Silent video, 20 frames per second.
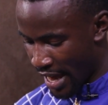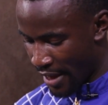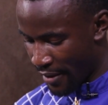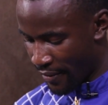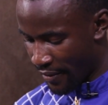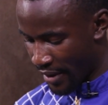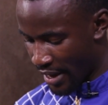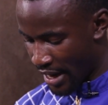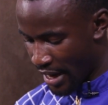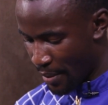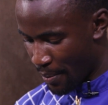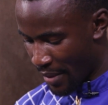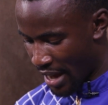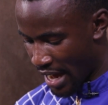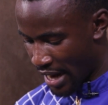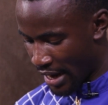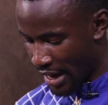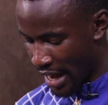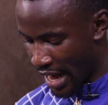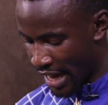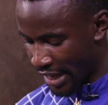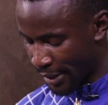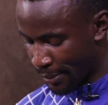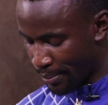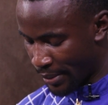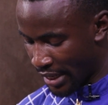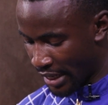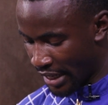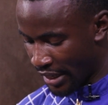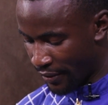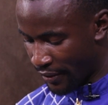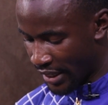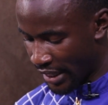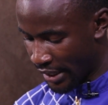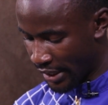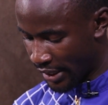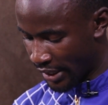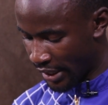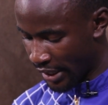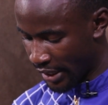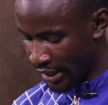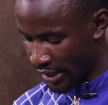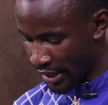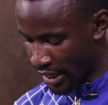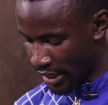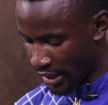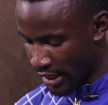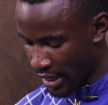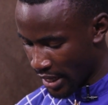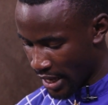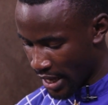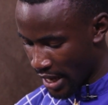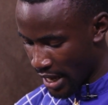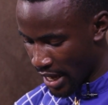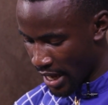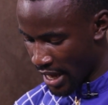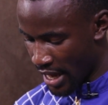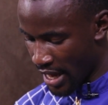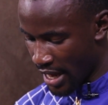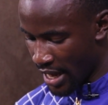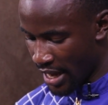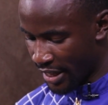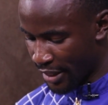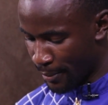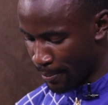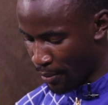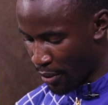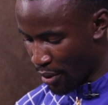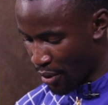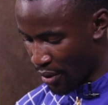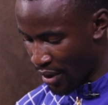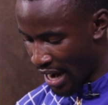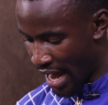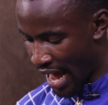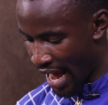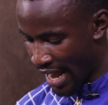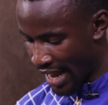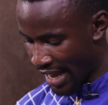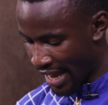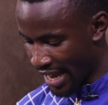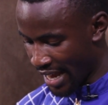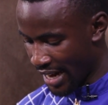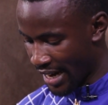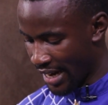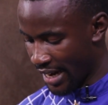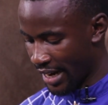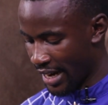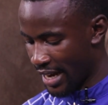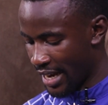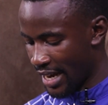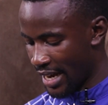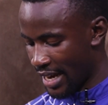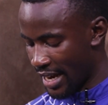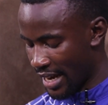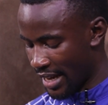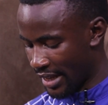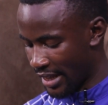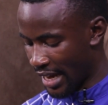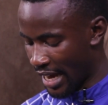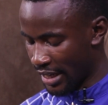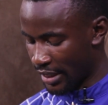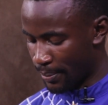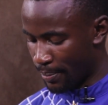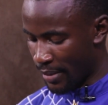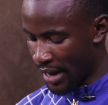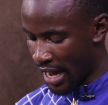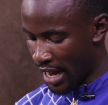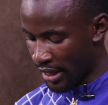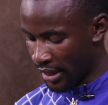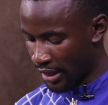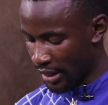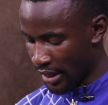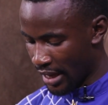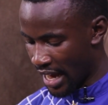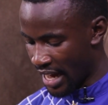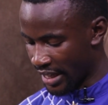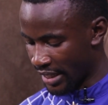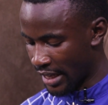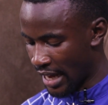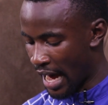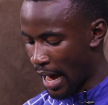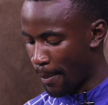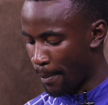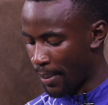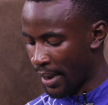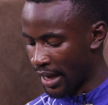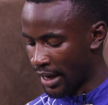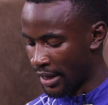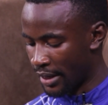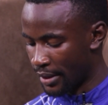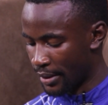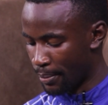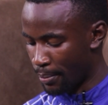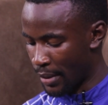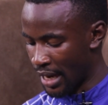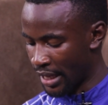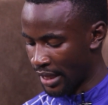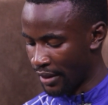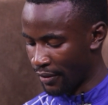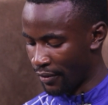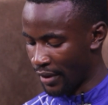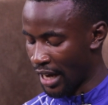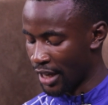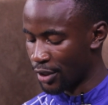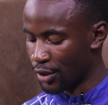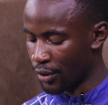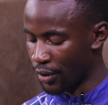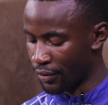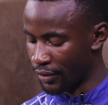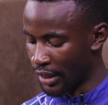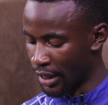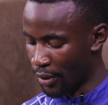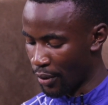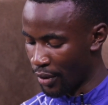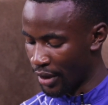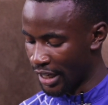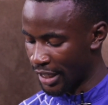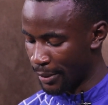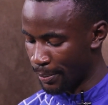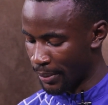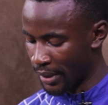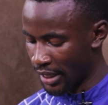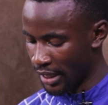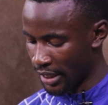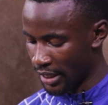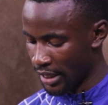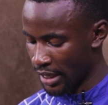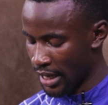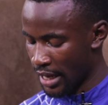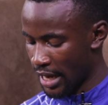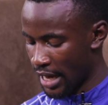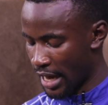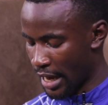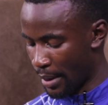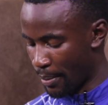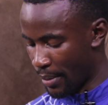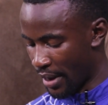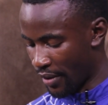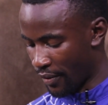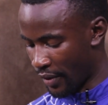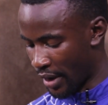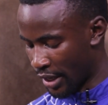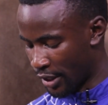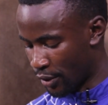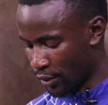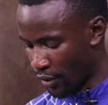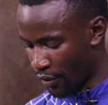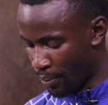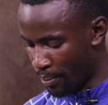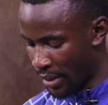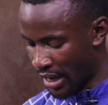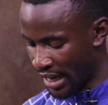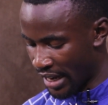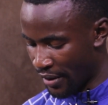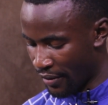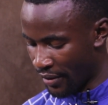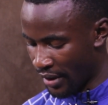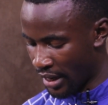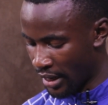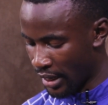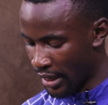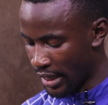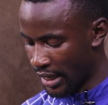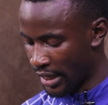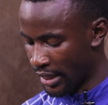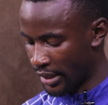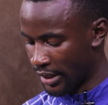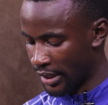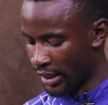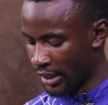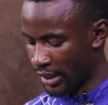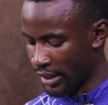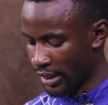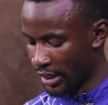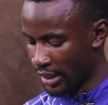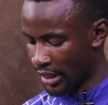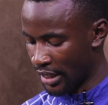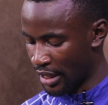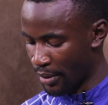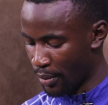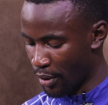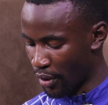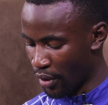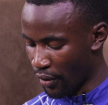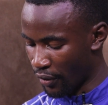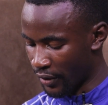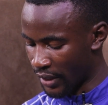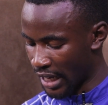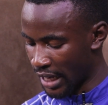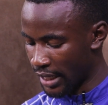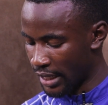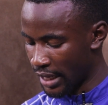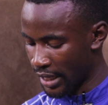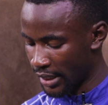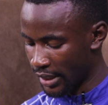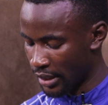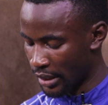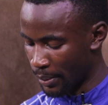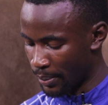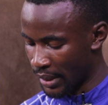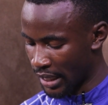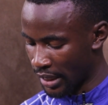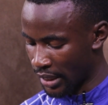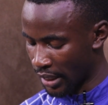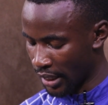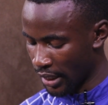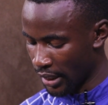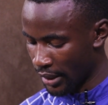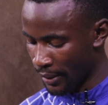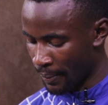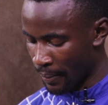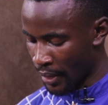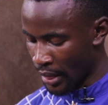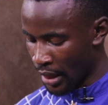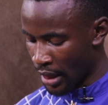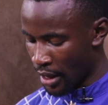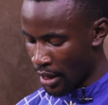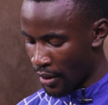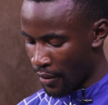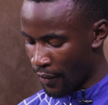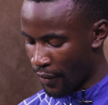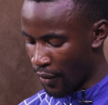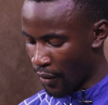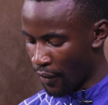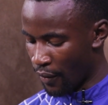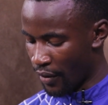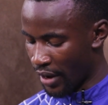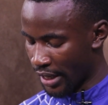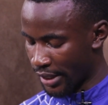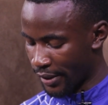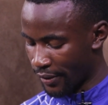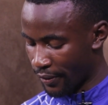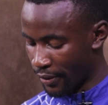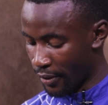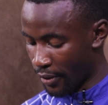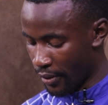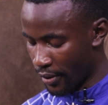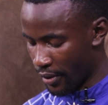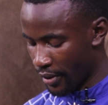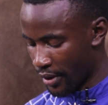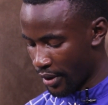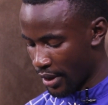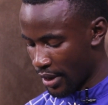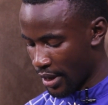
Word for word: If any man has believed in Jesus, he is born again. And that birth has happened by the virtue of the Holy Spirit and by virtue of believing in Jesus. In the book of Titus, chapter 3, from verse 4.